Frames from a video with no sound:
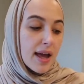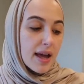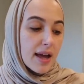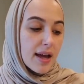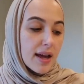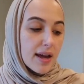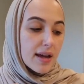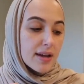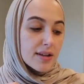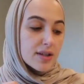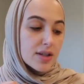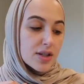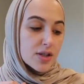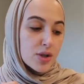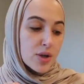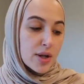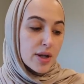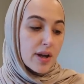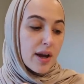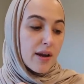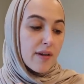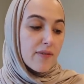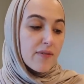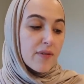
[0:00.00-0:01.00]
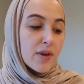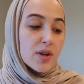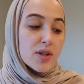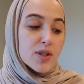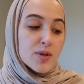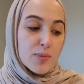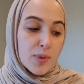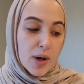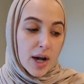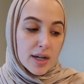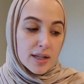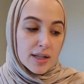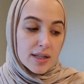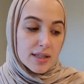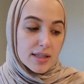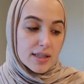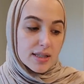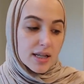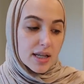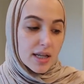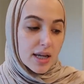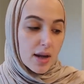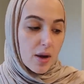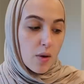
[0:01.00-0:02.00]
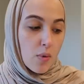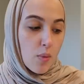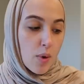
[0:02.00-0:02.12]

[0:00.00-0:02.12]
and during a first pregnancy,